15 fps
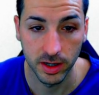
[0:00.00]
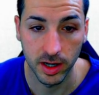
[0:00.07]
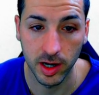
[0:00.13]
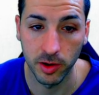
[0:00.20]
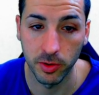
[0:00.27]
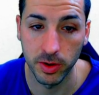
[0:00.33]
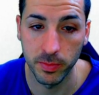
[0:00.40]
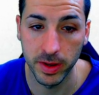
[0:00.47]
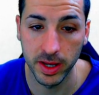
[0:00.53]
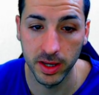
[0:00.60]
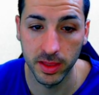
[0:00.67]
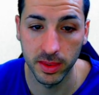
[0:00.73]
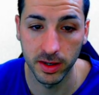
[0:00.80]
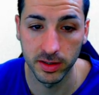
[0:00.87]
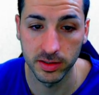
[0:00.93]
I want to make
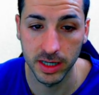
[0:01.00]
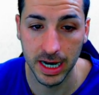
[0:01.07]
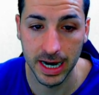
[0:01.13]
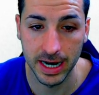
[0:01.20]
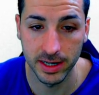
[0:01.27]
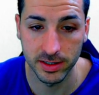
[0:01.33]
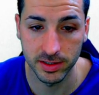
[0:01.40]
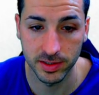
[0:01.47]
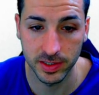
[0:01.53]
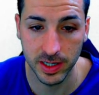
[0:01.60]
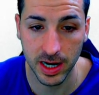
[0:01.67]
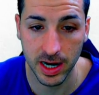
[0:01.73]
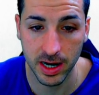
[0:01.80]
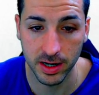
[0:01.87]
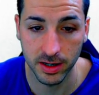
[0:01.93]
this as
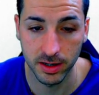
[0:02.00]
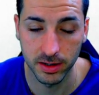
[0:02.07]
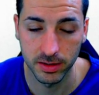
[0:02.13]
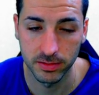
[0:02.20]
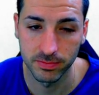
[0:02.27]
dark,